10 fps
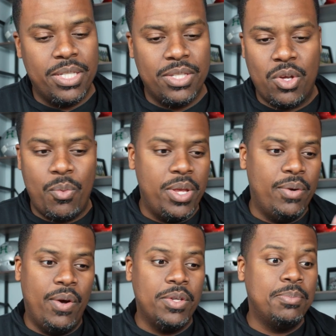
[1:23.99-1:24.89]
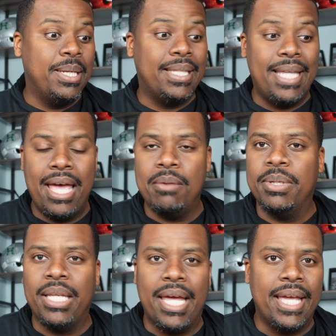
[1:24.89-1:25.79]
And so we'd always pick that.
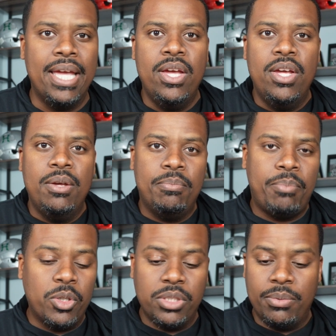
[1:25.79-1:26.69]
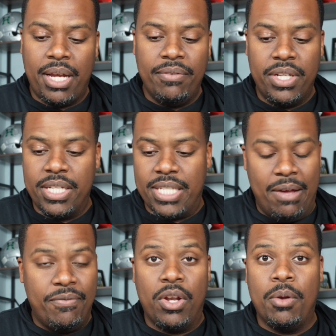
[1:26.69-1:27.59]
But like personally, what I've done is
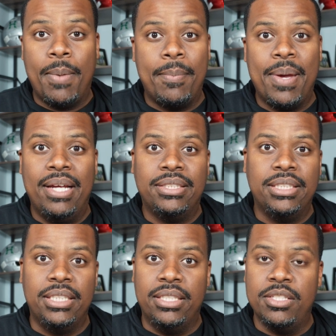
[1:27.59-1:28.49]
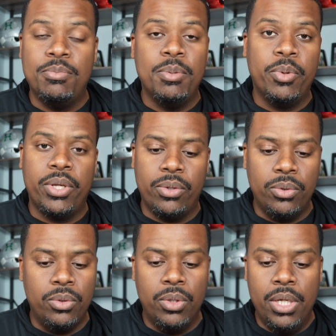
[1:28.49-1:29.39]
I follow my passion and it's been pretty
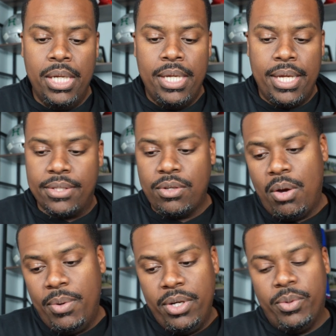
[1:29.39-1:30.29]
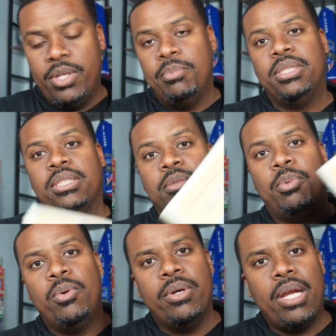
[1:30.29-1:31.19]
cool. And so I wanted to read the book to
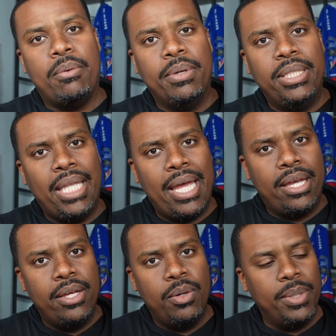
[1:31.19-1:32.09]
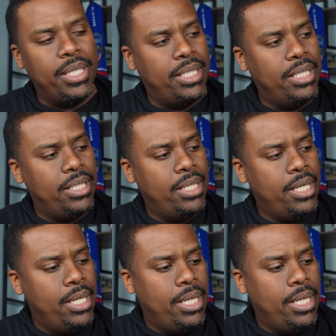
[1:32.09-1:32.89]
support. I really like what he did.